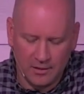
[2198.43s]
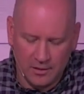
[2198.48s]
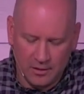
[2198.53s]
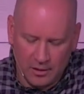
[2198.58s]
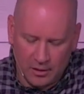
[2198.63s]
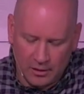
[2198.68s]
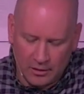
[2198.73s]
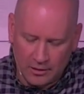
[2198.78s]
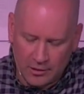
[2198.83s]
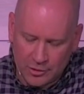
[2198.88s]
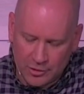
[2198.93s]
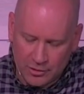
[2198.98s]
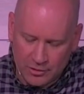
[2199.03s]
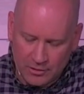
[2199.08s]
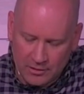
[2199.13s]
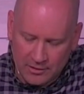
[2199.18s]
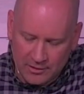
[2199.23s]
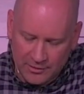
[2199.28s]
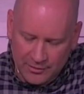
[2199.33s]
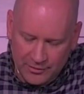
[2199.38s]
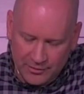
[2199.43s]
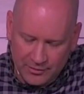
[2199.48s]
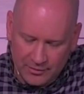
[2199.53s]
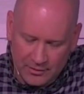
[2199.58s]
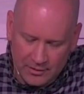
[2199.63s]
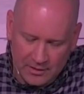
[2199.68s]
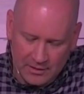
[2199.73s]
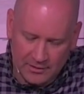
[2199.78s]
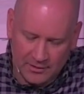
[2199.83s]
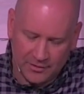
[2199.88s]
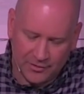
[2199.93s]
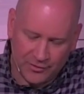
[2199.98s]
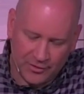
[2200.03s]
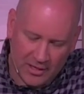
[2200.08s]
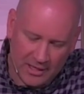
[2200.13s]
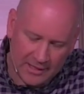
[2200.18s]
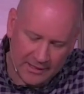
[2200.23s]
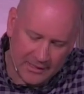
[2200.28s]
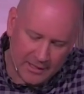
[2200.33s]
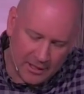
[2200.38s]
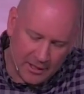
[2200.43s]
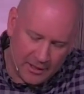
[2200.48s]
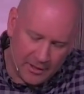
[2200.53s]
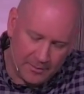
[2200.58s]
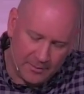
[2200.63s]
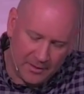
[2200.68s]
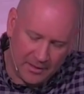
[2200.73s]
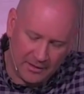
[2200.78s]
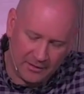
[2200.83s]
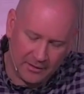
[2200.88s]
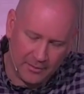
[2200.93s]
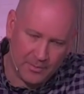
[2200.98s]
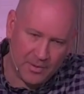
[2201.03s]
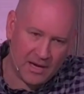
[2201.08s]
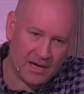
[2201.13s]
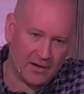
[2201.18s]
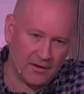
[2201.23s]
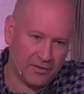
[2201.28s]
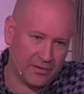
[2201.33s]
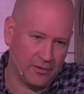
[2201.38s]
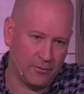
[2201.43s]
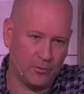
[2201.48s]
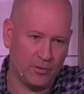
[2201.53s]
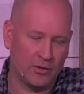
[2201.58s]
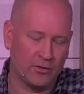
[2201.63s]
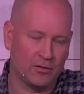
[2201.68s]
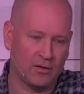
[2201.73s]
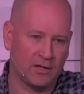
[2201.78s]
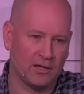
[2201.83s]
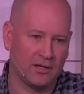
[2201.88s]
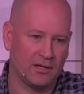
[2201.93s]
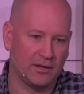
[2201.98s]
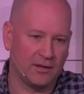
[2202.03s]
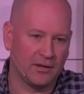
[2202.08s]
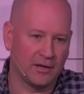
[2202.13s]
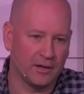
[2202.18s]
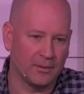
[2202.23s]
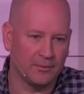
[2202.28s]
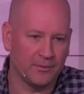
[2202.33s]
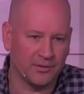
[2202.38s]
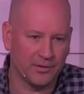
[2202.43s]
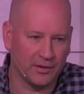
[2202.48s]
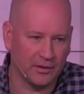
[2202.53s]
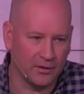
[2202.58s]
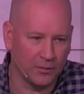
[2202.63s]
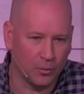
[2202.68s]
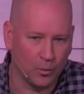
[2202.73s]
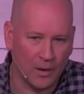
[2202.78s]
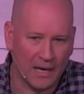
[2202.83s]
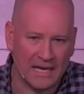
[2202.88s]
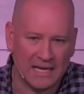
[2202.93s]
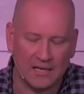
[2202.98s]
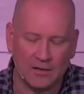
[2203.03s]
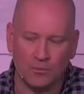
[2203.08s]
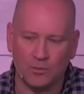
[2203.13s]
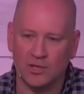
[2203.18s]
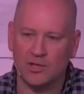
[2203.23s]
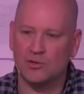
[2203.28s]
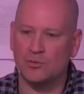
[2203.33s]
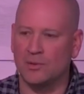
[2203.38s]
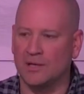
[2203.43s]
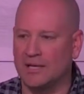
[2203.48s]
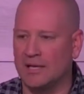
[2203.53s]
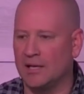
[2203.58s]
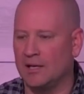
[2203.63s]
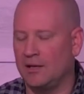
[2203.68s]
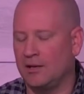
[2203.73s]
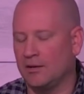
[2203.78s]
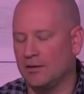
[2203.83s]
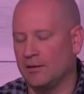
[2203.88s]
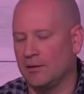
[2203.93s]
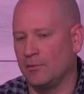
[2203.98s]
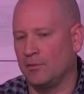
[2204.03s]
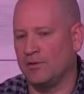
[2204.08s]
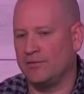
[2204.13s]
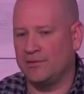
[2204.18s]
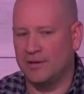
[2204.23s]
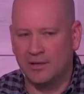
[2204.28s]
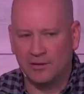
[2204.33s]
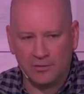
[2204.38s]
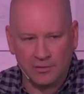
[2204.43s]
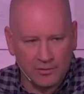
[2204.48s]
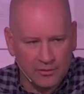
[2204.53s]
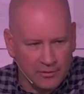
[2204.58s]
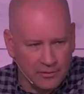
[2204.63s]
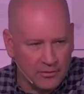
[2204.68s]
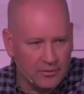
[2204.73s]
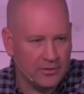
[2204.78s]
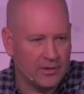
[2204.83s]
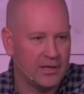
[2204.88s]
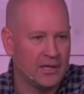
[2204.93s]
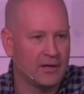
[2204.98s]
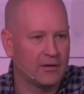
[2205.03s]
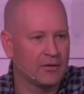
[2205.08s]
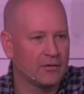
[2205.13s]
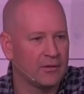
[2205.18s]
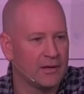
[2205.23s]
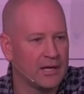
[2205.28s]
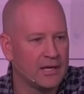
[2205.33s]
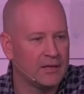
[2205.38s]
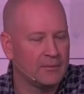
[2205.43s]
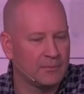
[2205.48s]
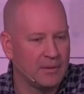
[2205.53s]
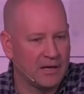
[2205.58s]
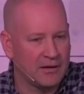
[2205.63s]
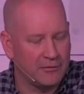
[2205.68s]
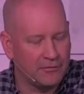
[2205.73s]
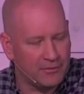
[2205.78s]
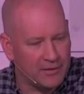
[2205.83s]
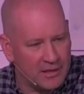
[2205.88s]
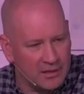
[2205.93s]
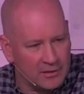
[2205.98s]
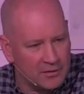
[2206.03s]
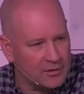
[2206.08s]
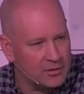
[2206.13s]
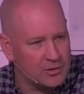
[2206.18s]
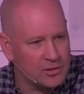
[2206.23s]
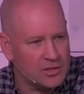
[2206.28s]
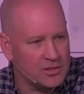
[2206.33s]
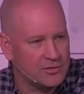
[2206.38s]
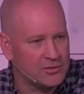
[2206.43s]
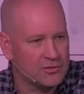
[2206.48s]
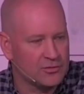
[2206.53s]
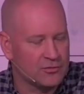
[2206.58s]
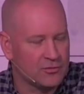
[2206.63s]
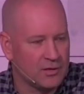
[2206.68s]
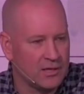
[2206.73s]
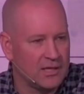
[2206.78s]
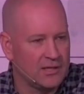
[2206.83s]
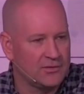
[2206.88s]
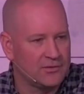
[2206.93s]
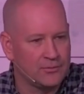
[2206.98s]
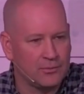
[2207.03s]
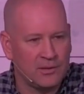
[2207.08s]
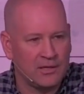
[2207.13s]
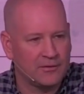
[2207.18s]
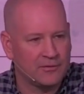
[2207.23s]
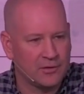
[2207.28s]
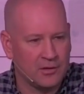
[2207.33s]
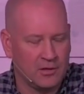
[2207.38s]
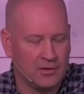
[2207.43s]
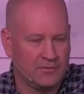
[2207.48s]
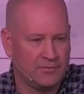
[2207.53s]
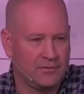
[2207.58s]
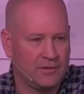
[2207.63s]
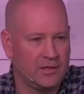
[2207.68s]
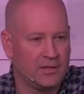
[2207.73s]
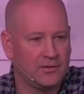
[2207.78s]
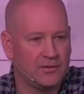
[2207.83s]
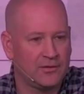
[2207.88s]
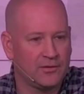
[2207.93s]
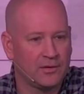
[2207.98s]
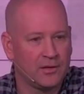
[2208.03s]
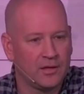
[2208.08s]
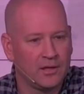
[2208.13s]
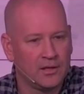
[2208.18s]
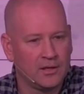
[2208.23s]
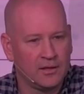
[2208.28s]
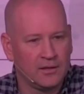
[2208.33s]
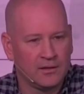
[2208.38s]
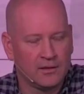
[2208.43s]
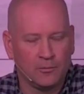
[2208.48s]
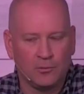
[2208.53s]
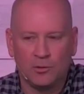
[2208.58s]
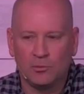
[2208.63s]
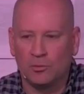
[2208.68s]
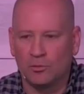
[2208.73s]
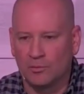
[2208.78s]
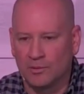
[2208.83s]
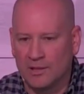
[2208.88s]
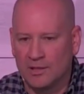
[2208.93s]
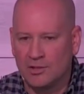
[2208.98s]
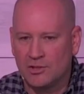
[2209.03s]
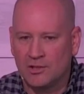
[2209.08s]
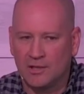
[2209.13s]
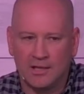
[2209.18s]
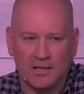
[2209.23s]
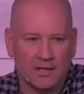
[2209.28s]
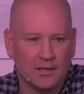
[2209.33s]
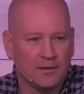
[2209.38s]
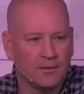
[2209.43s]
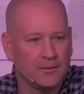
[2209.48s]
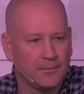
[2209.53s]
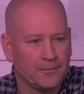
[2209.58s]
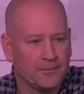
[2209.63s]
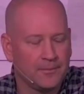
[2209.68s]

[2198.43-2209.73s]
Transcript: Our assurance does not come in the path that we are on, it comes in the way in which we get here, that we've entered through the narrow gate. By faith in Jesus Christ, we have confidence that we will reach the end.